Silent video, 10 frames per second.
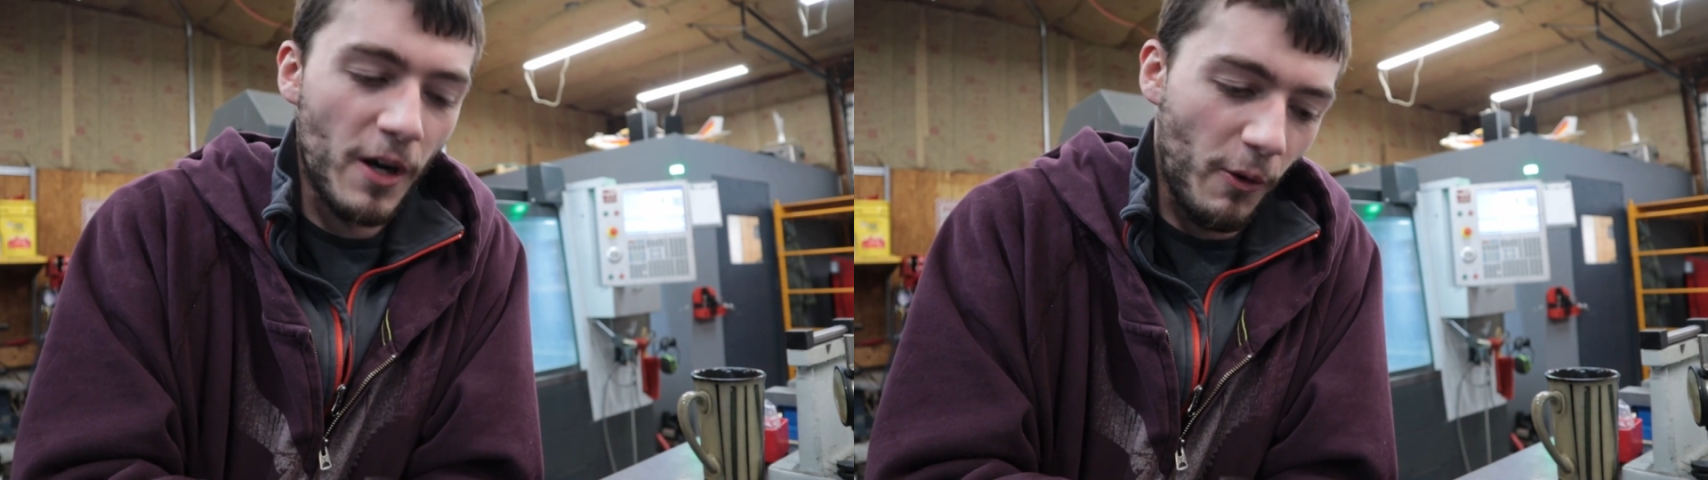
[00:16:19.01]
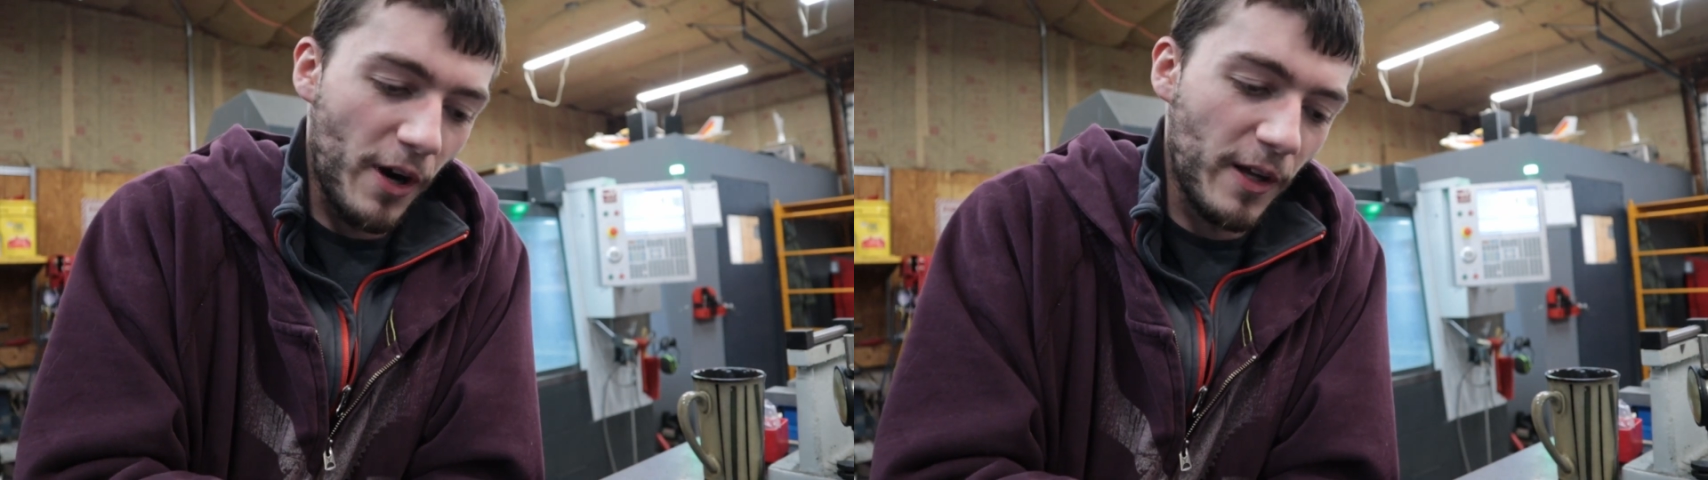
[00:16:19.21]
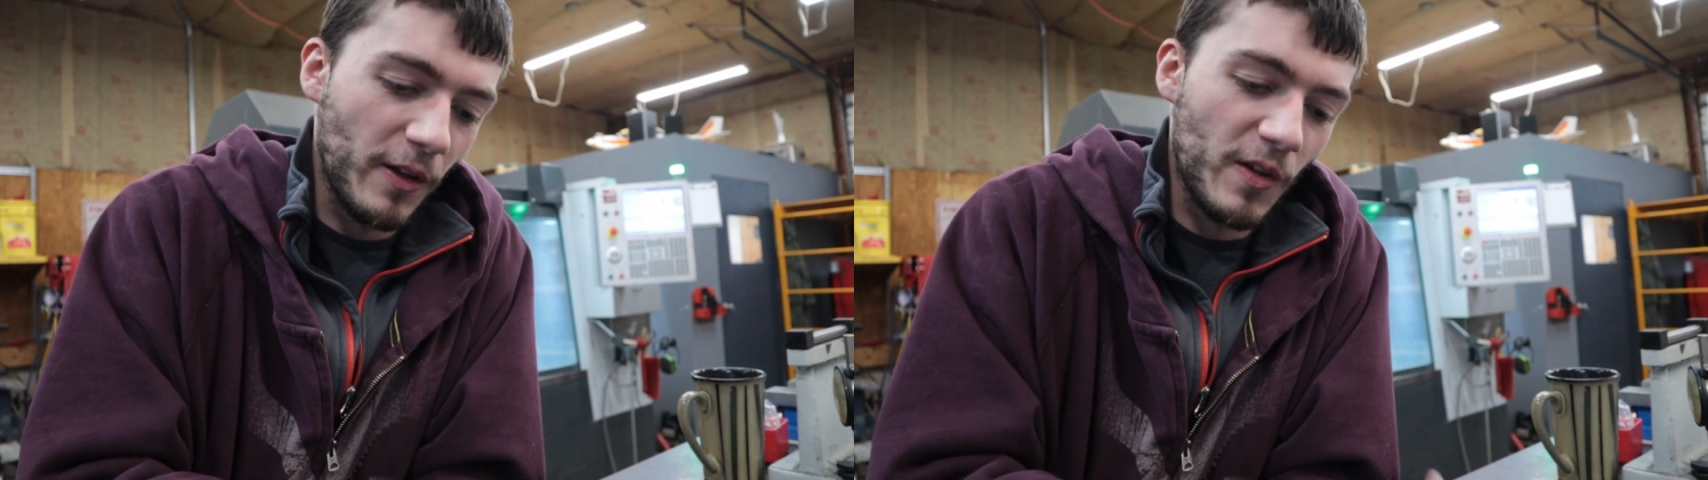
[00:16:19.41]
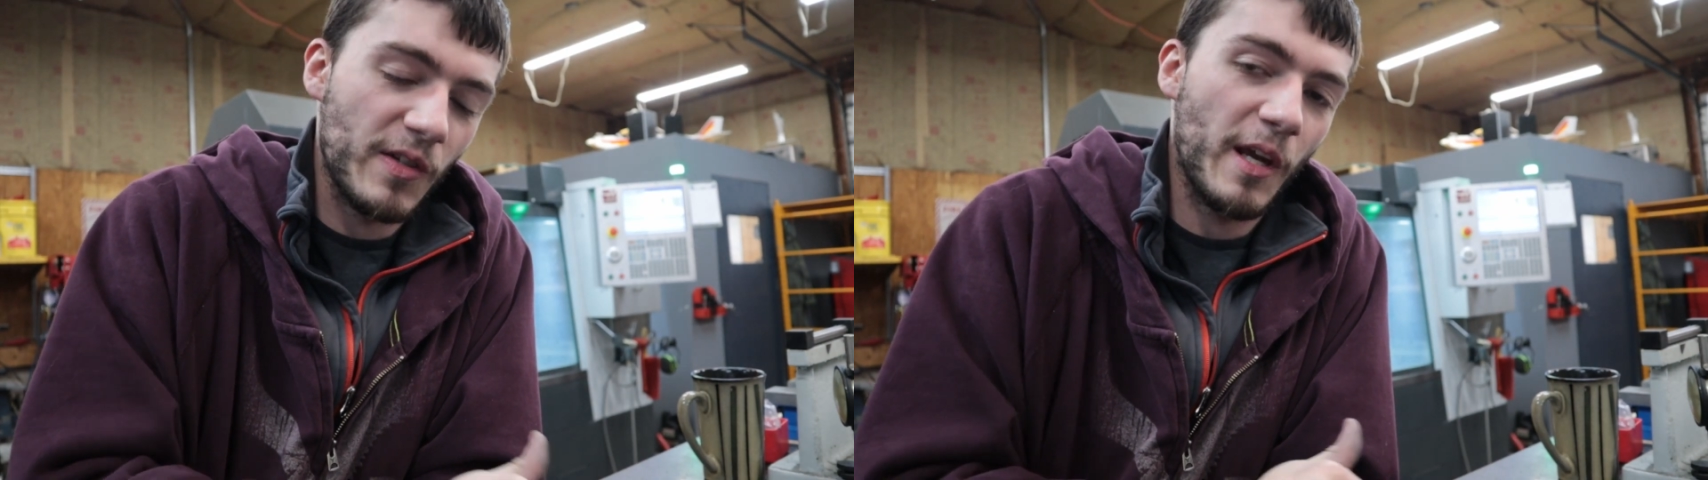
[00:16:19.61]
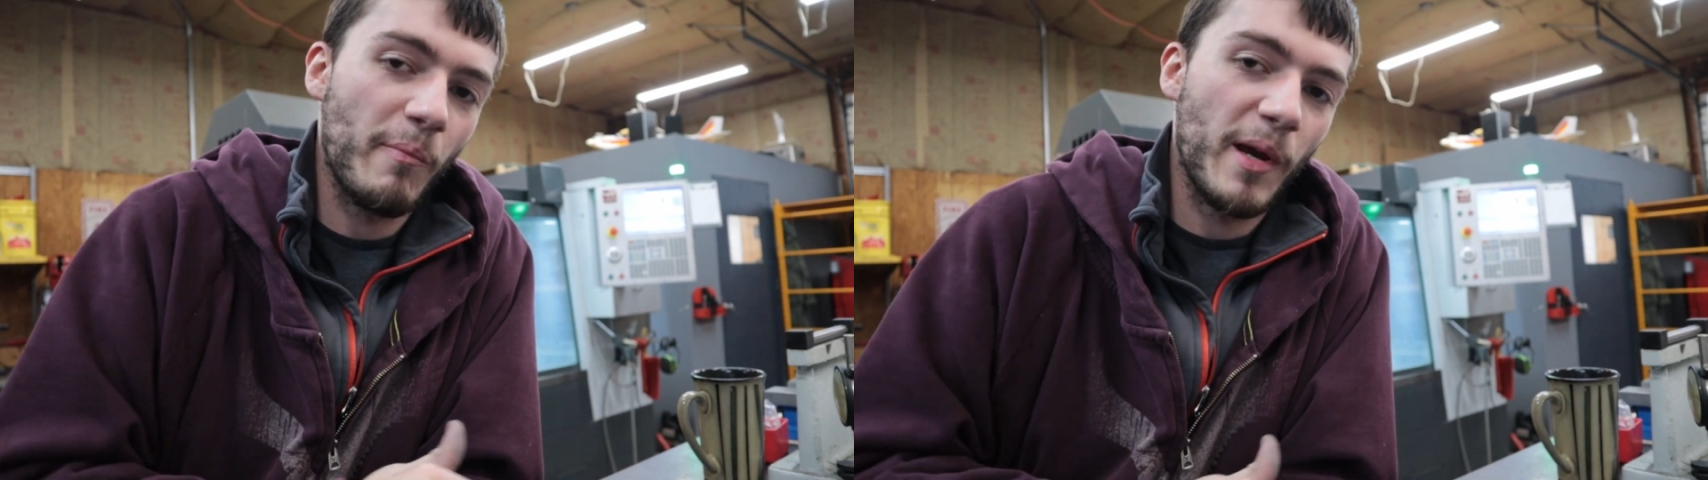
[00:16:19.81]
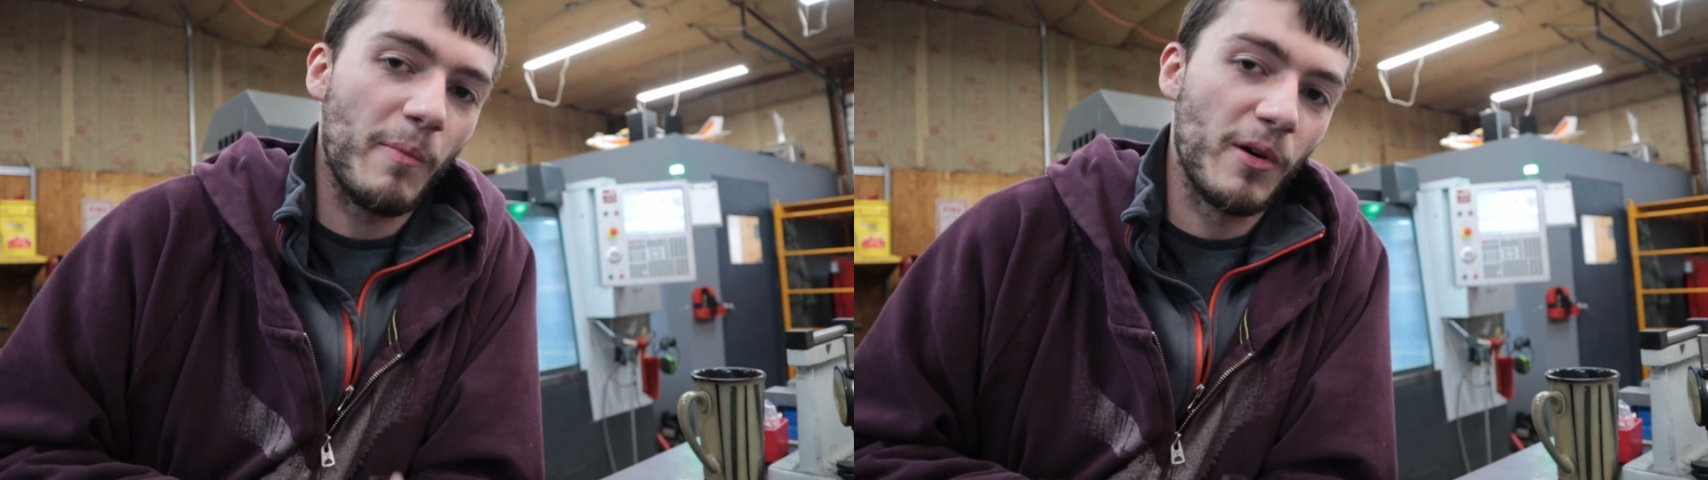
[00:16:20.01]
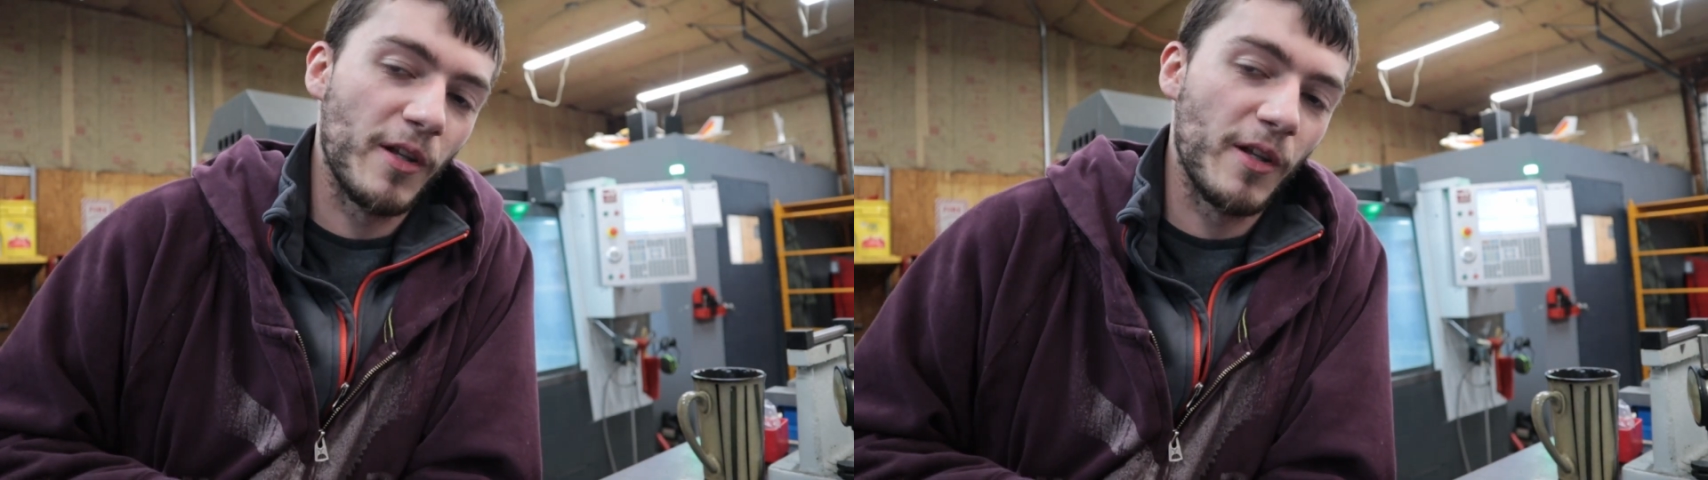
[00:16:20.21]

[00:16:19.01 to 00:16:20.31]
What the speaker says: right into the sandpaper,